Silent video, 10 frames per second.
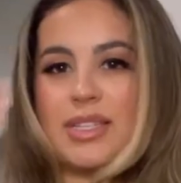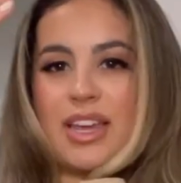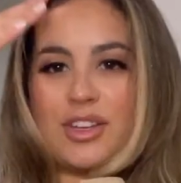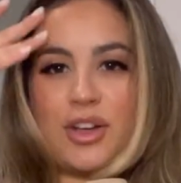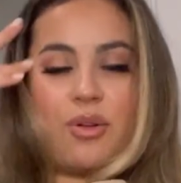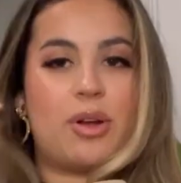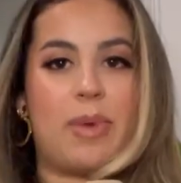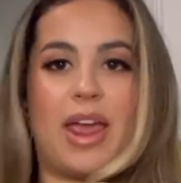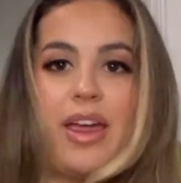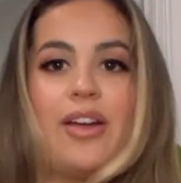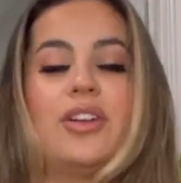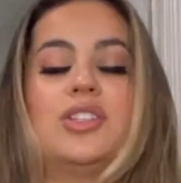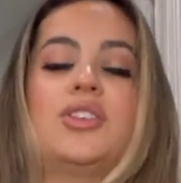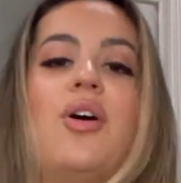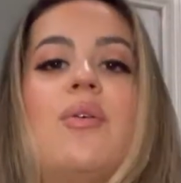skin tone and my hair
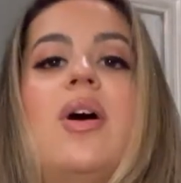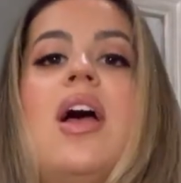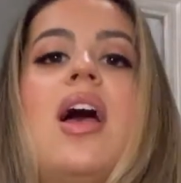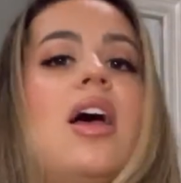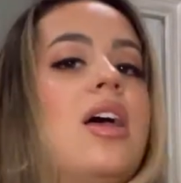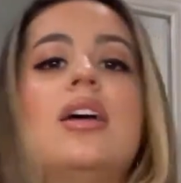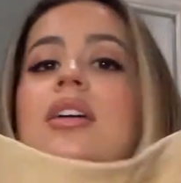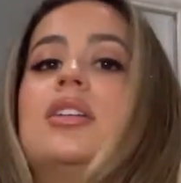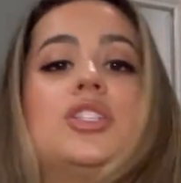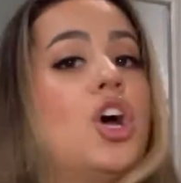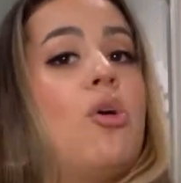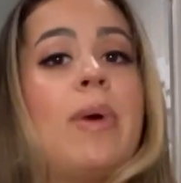so don't